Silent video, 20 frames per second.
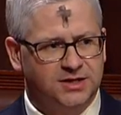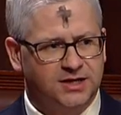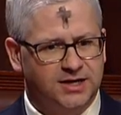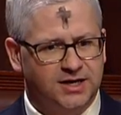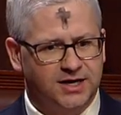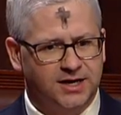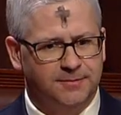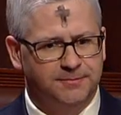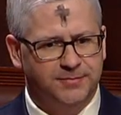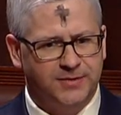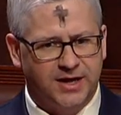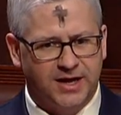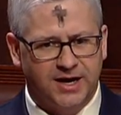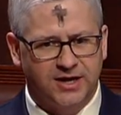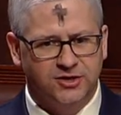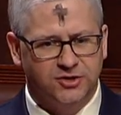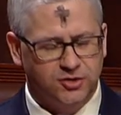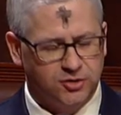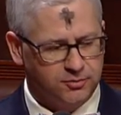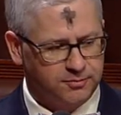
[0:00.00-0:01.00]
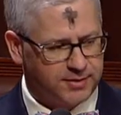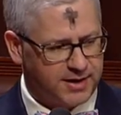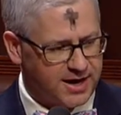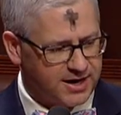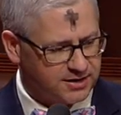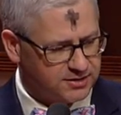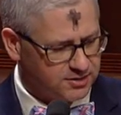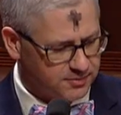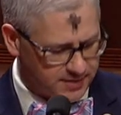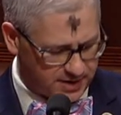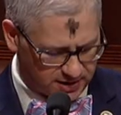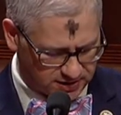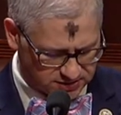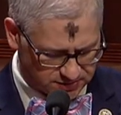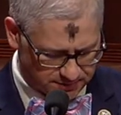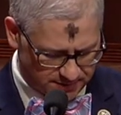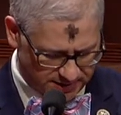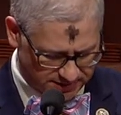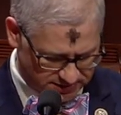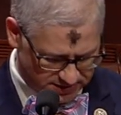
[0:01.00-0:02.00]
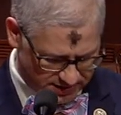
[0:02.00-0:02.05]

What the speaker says: and I yield back the balance of my